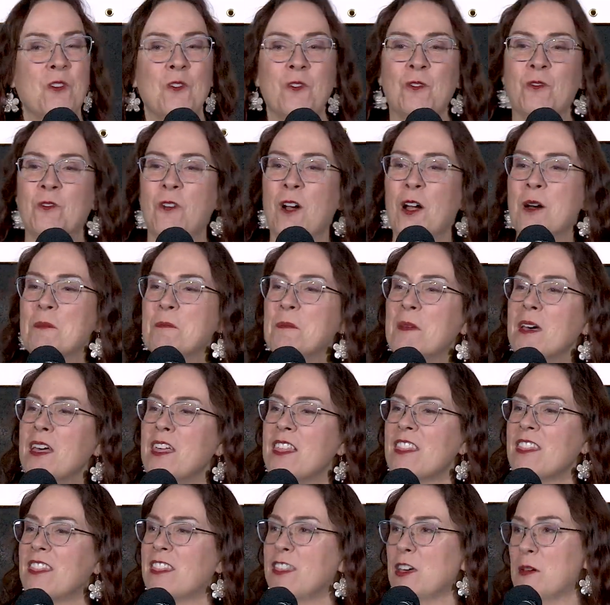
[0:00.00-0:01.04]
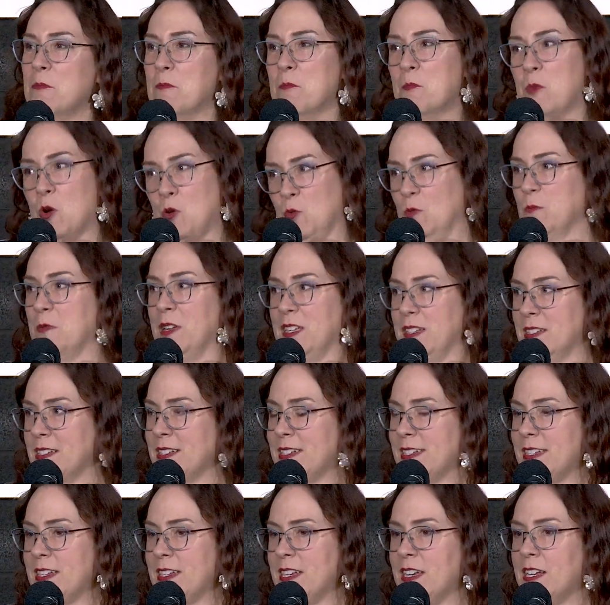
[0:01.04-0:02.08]
From the
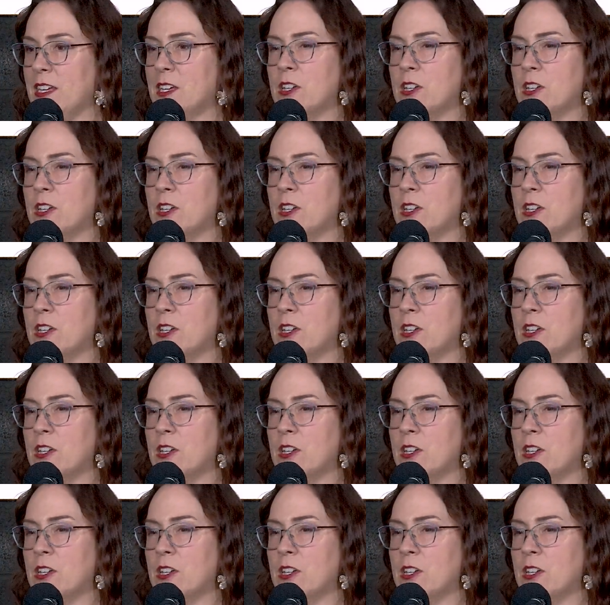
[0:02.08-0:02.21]
moment